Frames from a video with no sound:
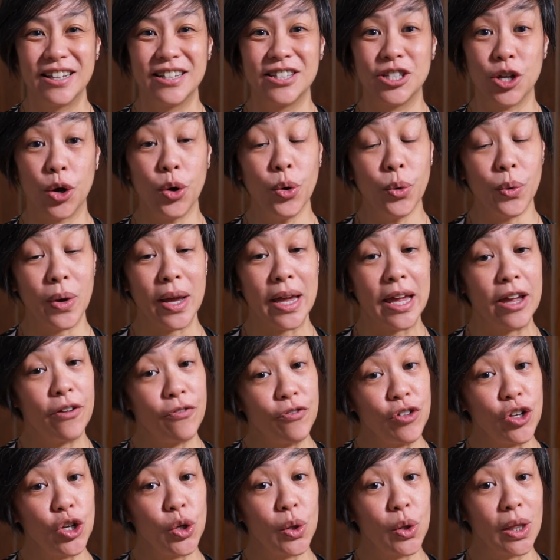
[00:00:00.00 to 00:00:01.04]
So
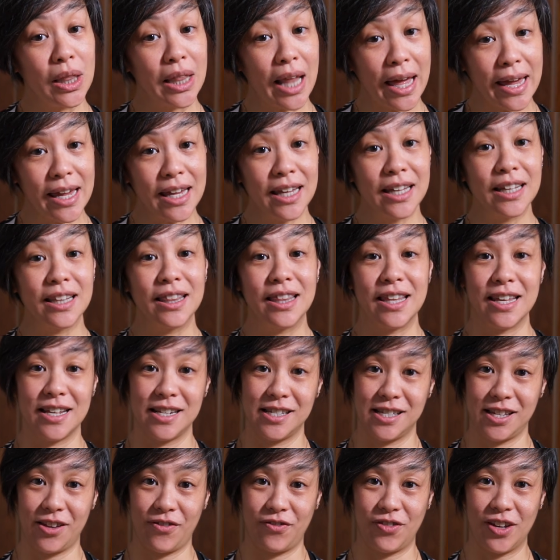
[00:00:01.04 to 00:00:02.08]
if you like
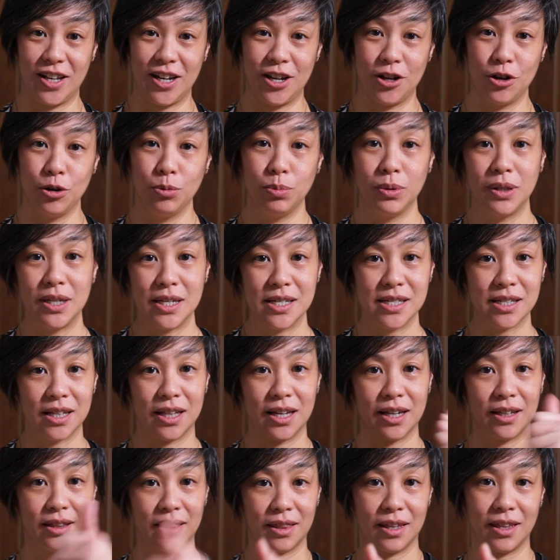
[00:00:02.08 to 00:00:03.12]
this video, please
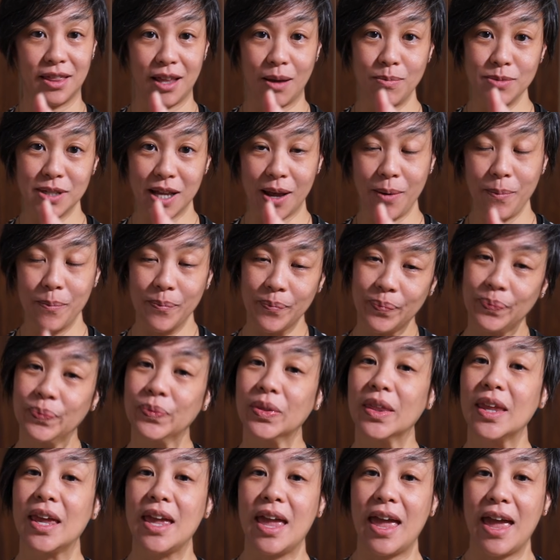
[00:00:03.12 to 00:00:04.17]
click the thumbs up
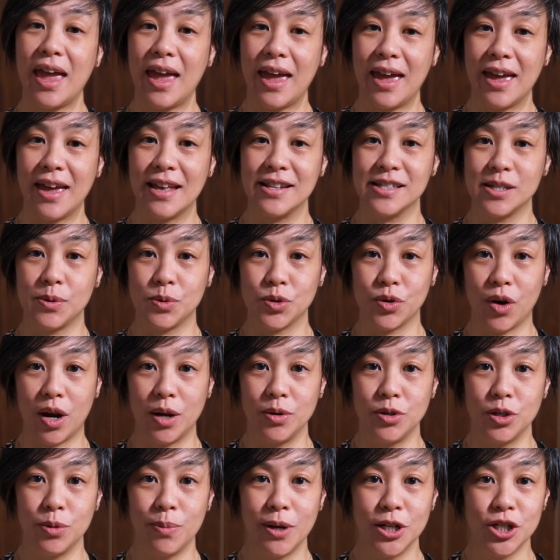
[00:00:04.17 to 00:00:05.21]
and
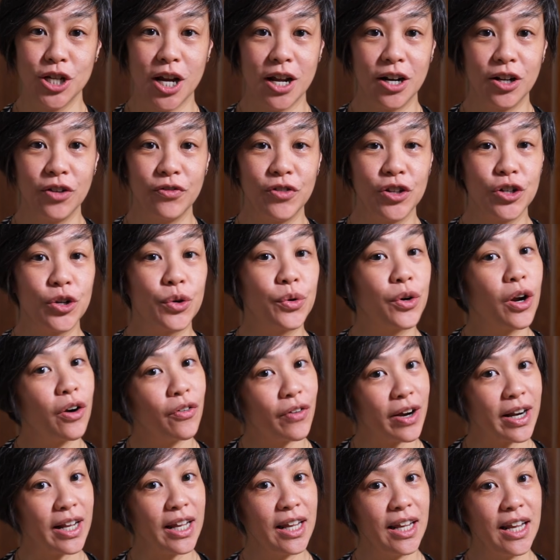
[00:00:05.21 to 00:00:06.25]
subscribe to my channel if you don't
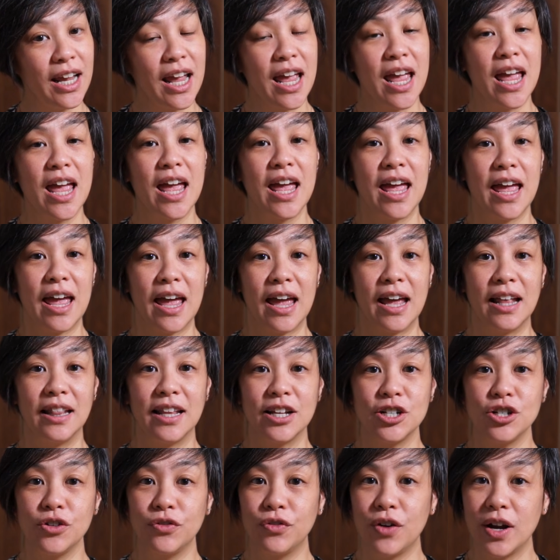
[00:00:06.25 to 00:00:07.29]
already. And
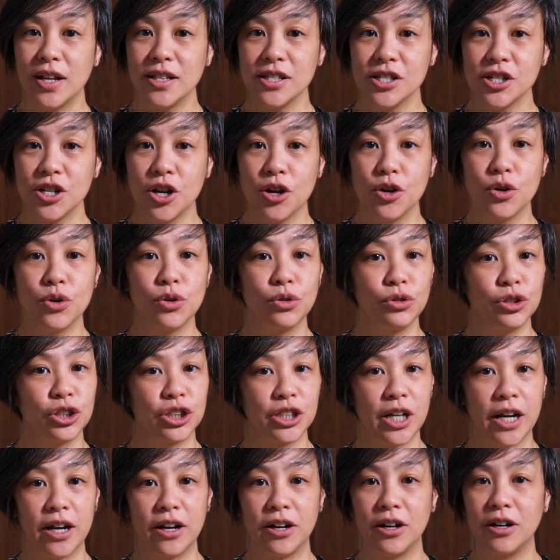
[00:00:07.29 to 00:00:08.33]
let your friends know,
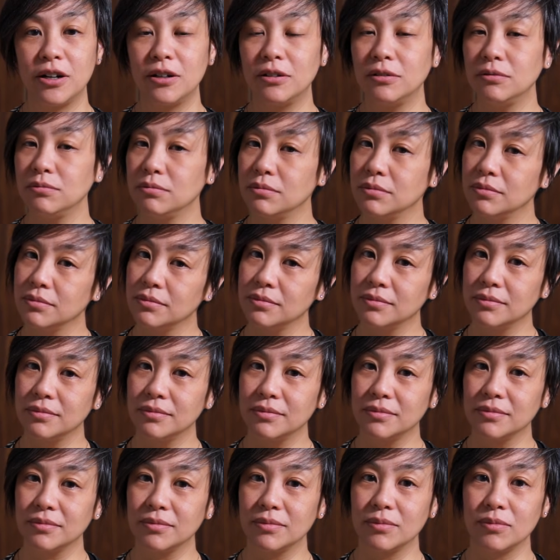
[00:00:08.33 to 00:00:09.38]
share.
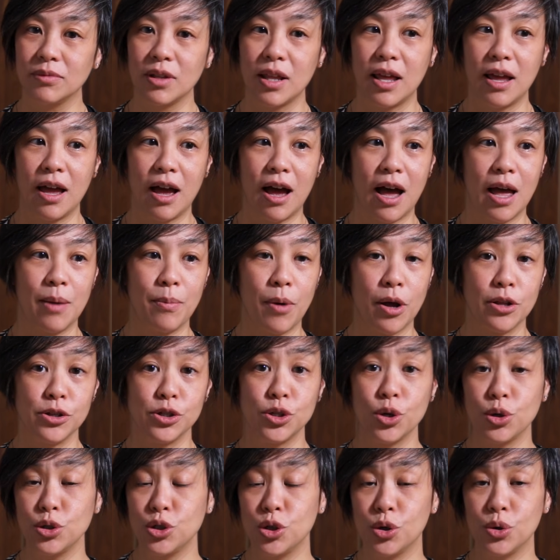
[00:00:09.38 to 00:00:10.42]
I'm on
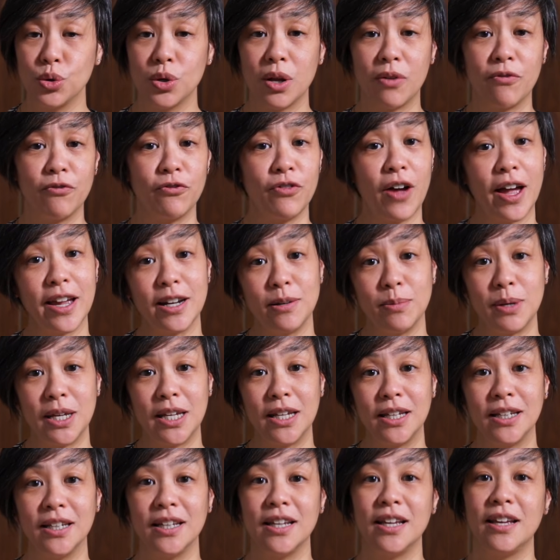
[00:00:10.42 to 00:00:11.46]
social, come find
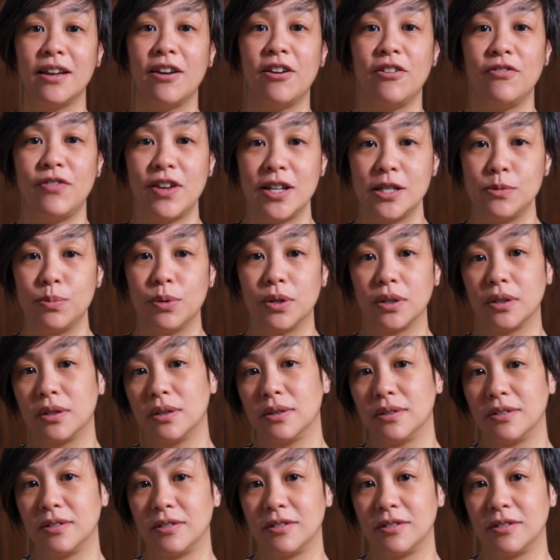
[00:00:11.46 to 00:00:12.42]
me. Facebook.